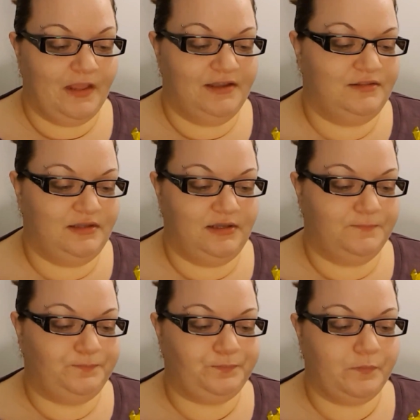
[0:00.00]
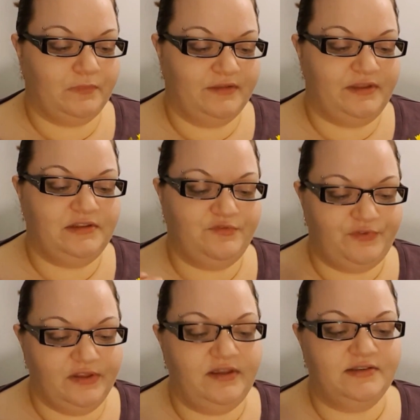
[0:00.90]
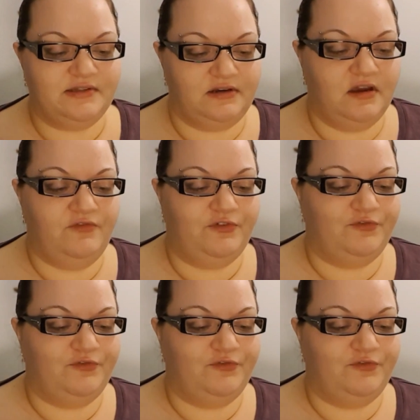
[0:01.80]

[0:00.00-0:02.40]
And I think the filling is enough